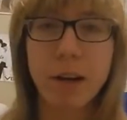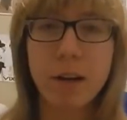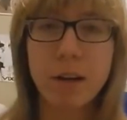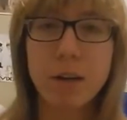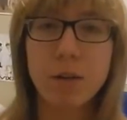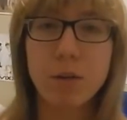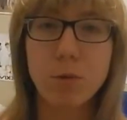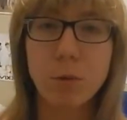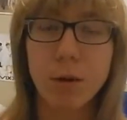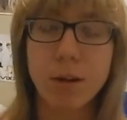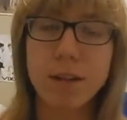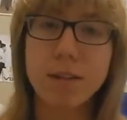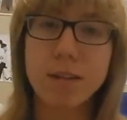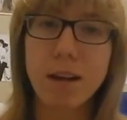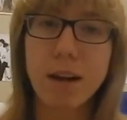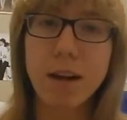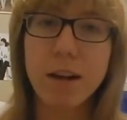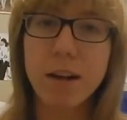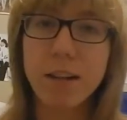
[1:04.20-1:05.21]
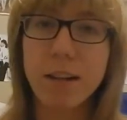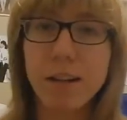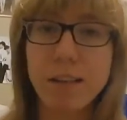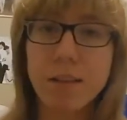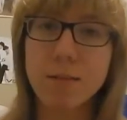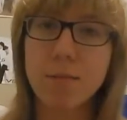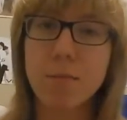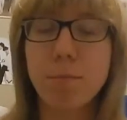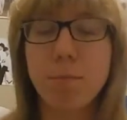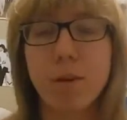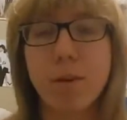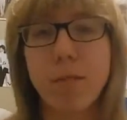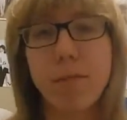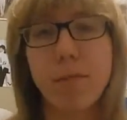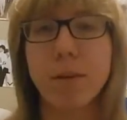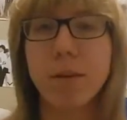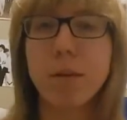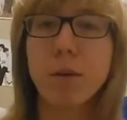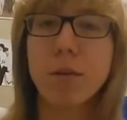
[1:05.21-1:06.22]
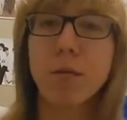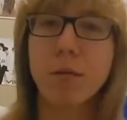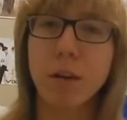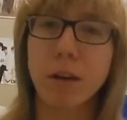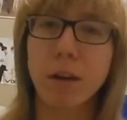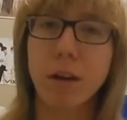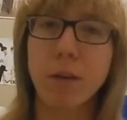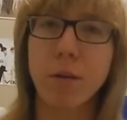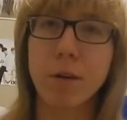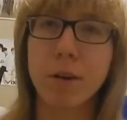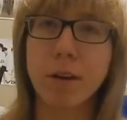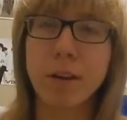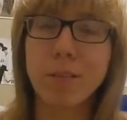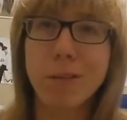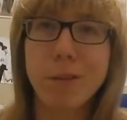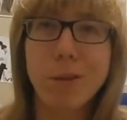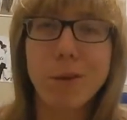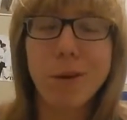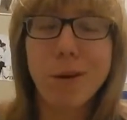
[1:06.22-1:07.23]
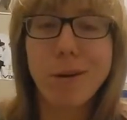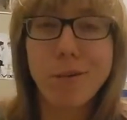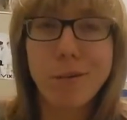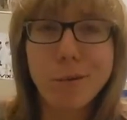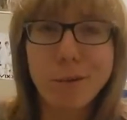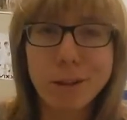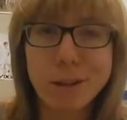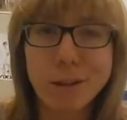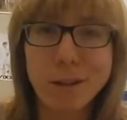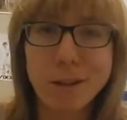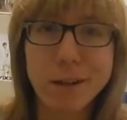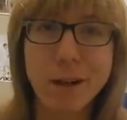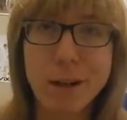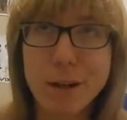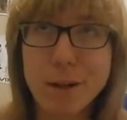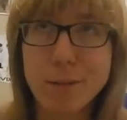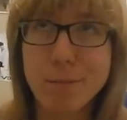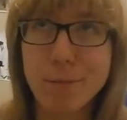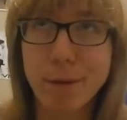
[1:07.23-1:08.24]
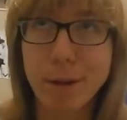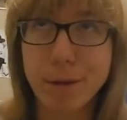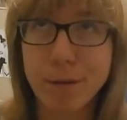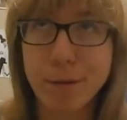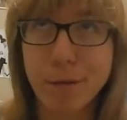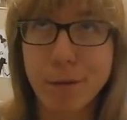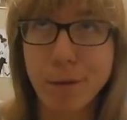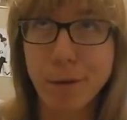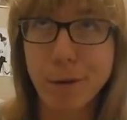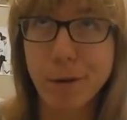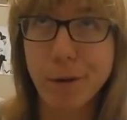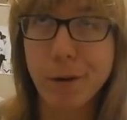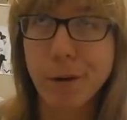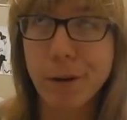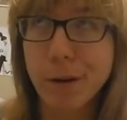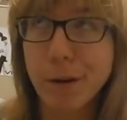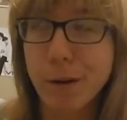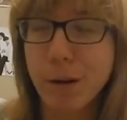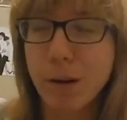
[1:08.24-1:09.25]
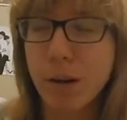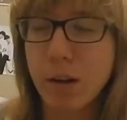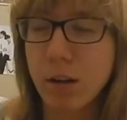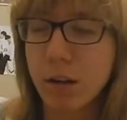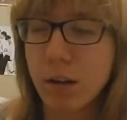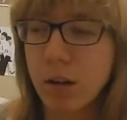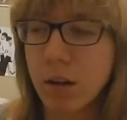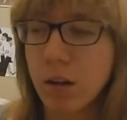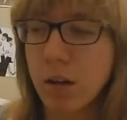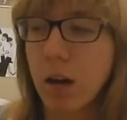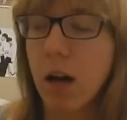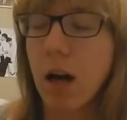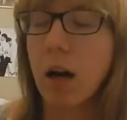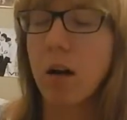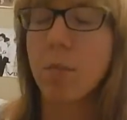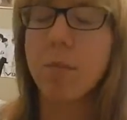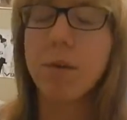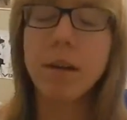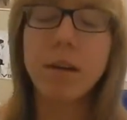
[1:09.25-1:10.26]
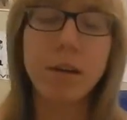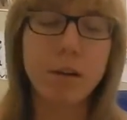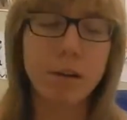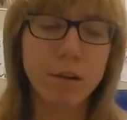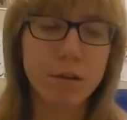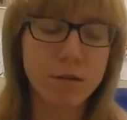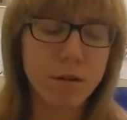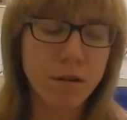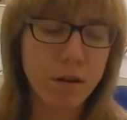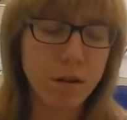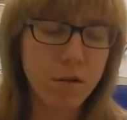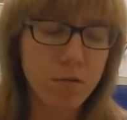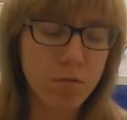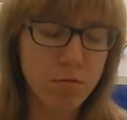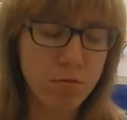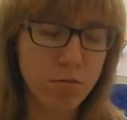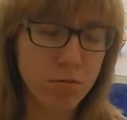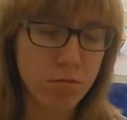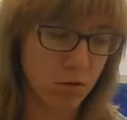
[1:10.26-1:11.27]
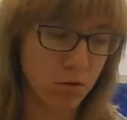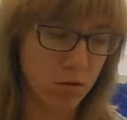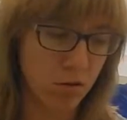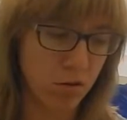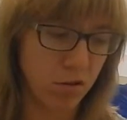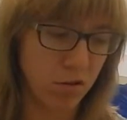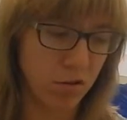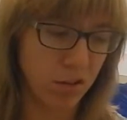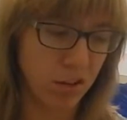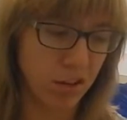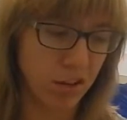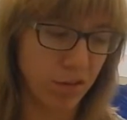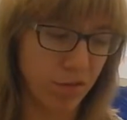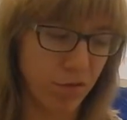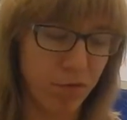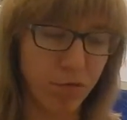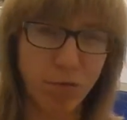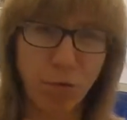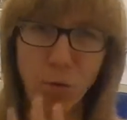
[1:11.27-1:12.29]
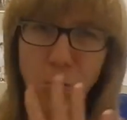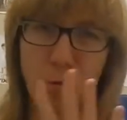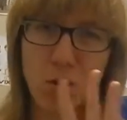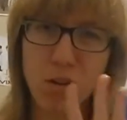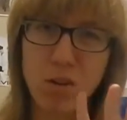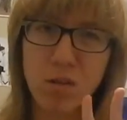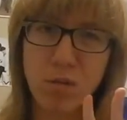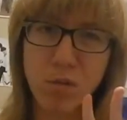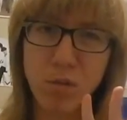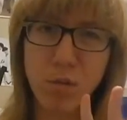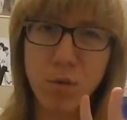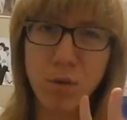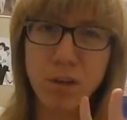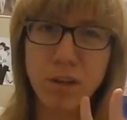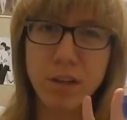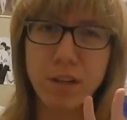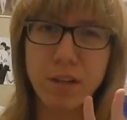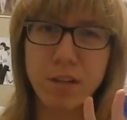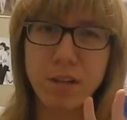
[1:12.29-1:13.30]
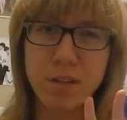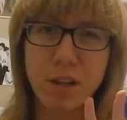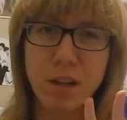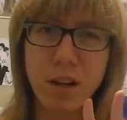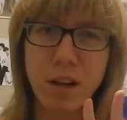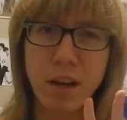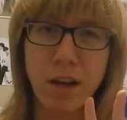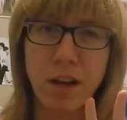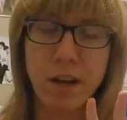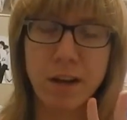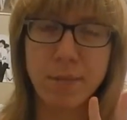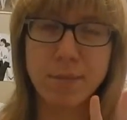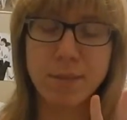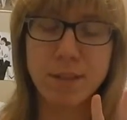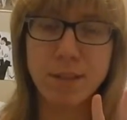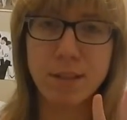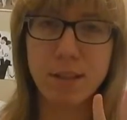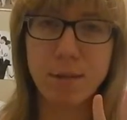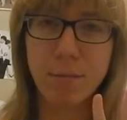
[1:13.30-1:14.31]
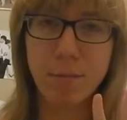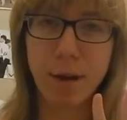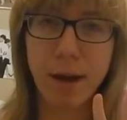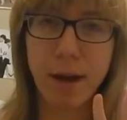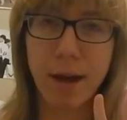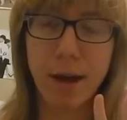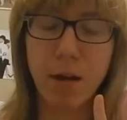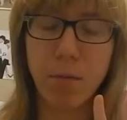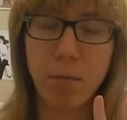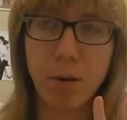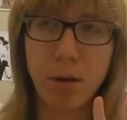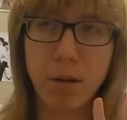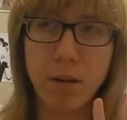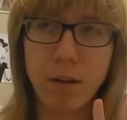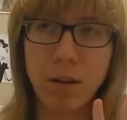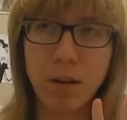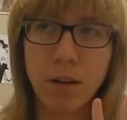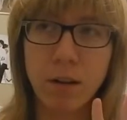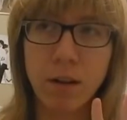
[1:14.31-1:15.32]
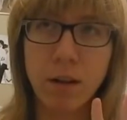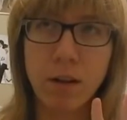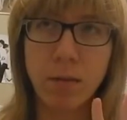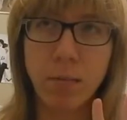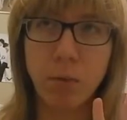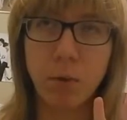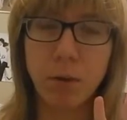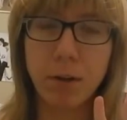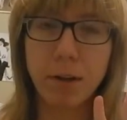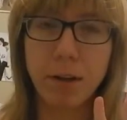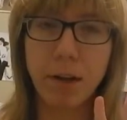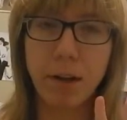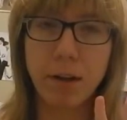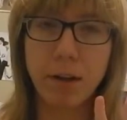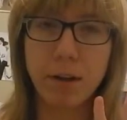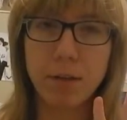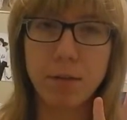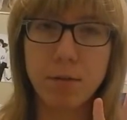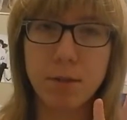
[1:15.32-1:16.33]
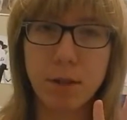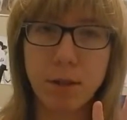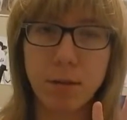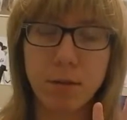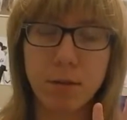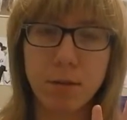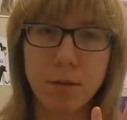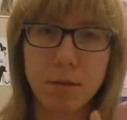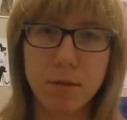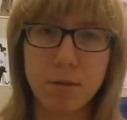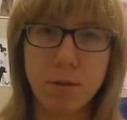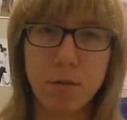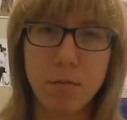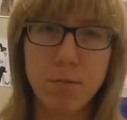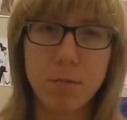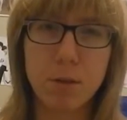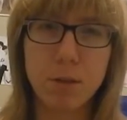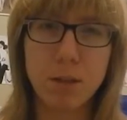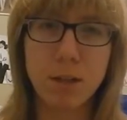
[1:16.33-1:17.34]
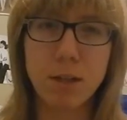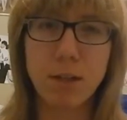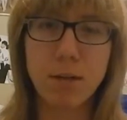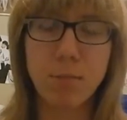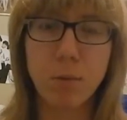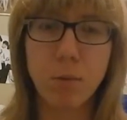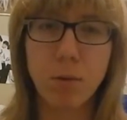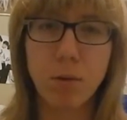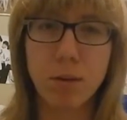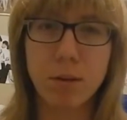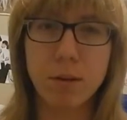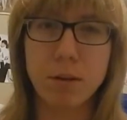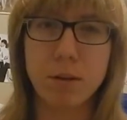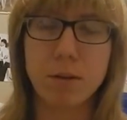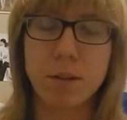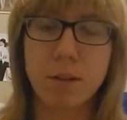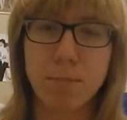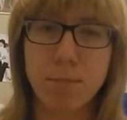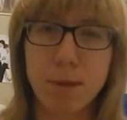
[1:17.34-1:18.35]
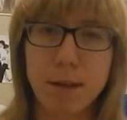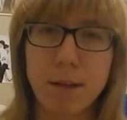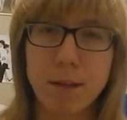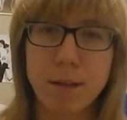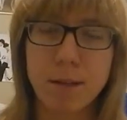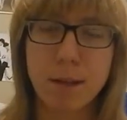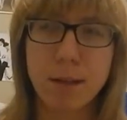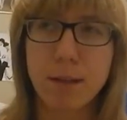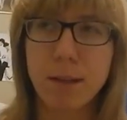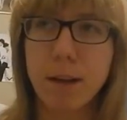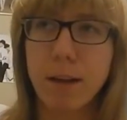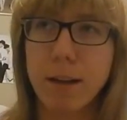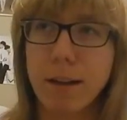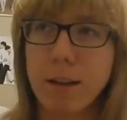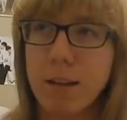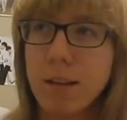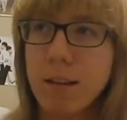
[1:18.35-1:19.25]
So I decided that this would be a fun little video, and even though I've only done cosplay for how many years now? Like 4 years, and I'm still a bab and I'm learning how to use a sewing machine more than just a basic like